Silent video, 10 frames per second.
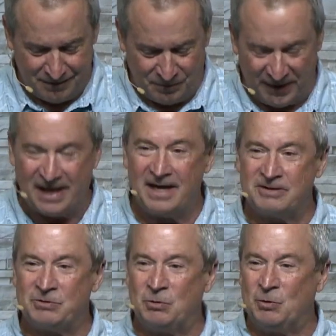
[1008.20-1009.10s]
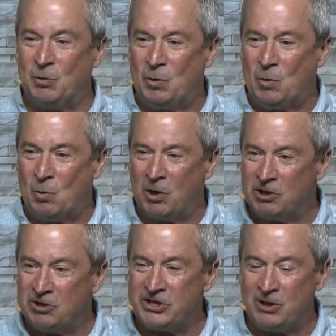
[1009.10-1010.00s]
Because
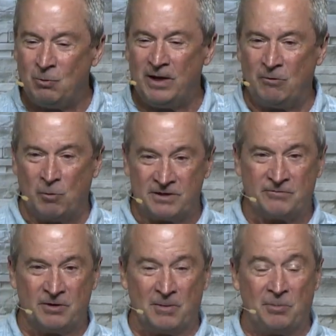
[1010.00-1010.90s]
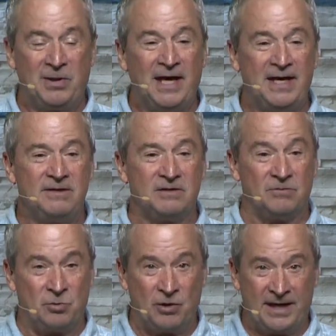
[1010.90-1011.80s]
where she went was from a place of
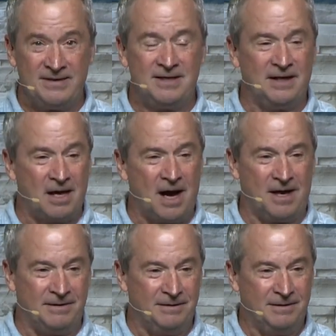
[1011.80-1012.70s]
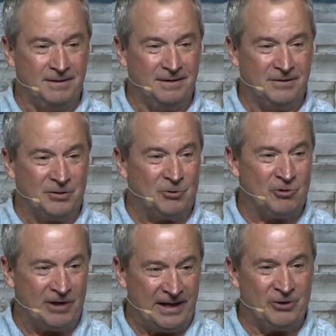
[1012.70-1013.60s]
praising God, the
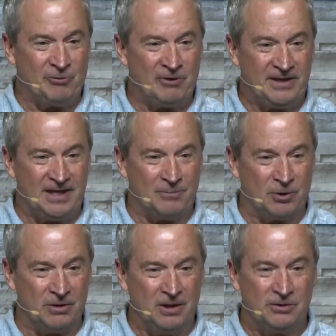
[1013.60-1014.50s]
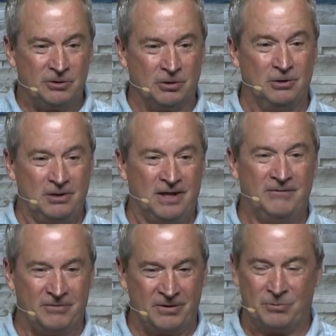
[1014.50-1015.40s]
creator and redeemer, to looking
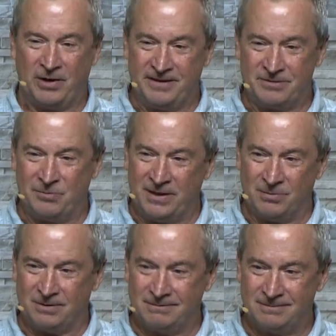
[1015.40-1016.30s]
for the praise of people.